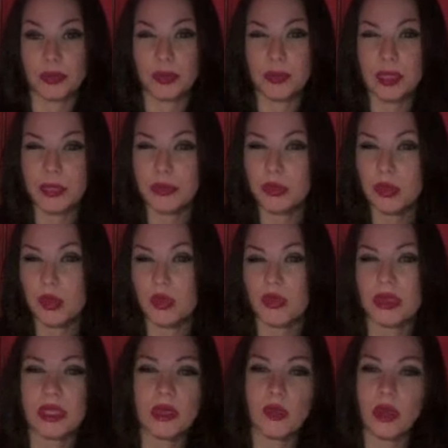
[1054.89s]
people who
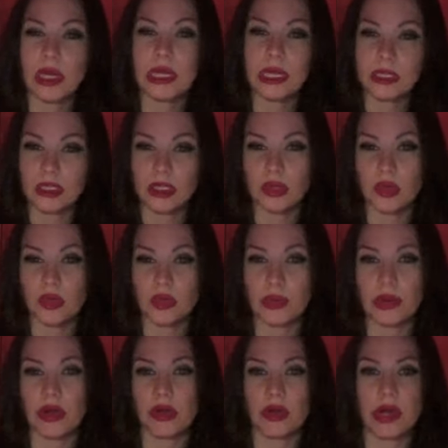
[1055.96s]
really want to get to know their
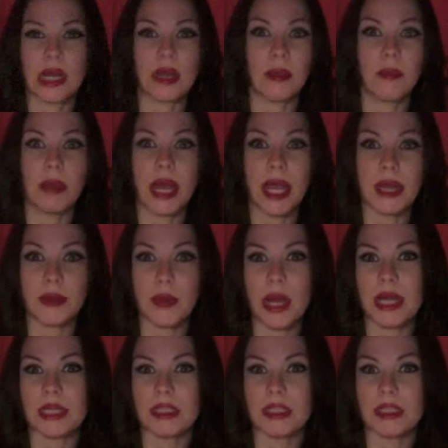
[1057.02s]
partner on a mind, body,